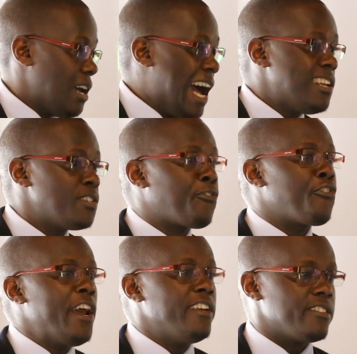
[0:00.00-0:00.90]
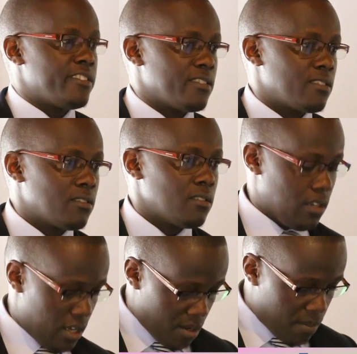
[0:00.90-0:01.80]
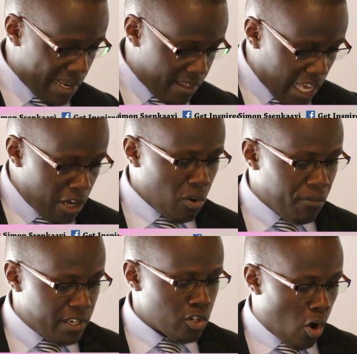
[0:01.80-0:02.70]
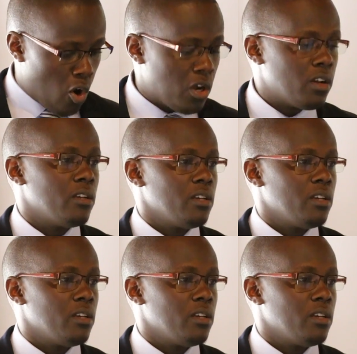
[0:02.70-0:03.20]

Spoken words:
as friends, but at the end of it all,